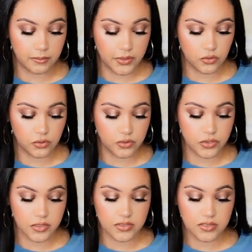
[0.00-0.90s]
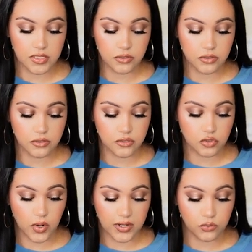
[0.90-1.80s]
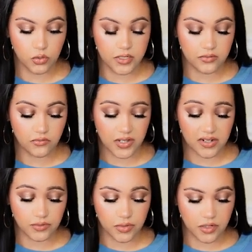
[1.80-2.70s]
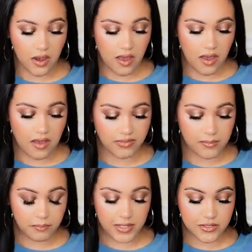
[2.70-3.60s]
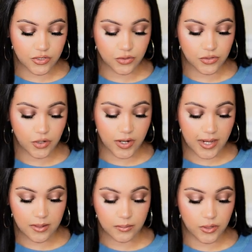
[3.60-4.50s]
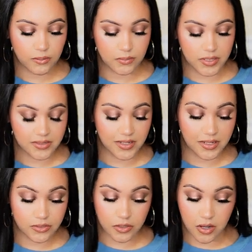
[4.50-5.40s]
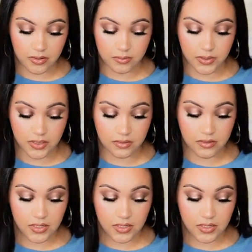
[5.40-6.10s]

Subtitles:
Middle notes are cedar, drywood, vetiver, and the base notes are amber, musk, and tonka bean.